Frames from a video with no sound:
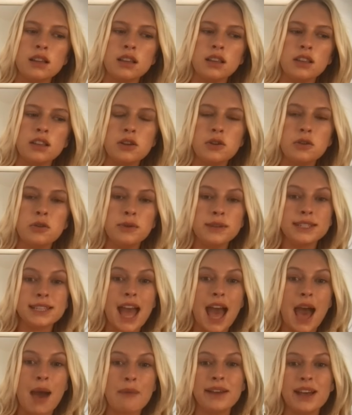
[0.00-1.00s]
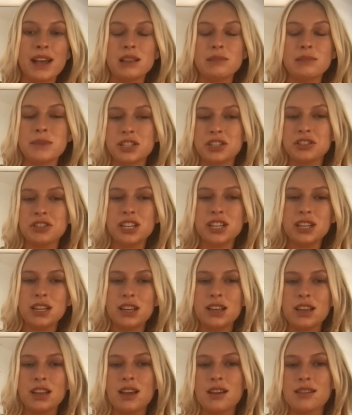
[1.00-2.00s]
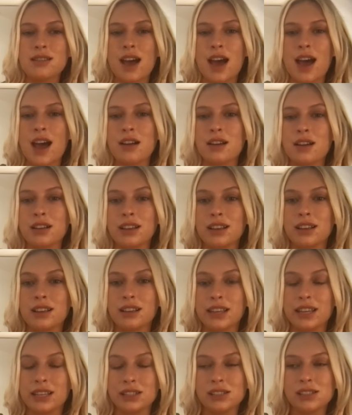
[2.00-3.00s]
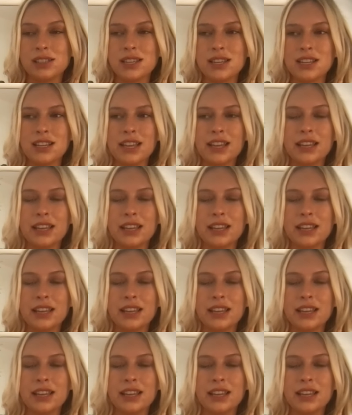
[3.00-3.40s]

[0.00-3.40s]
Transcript: You know who is in Abbott Elementary that killed it?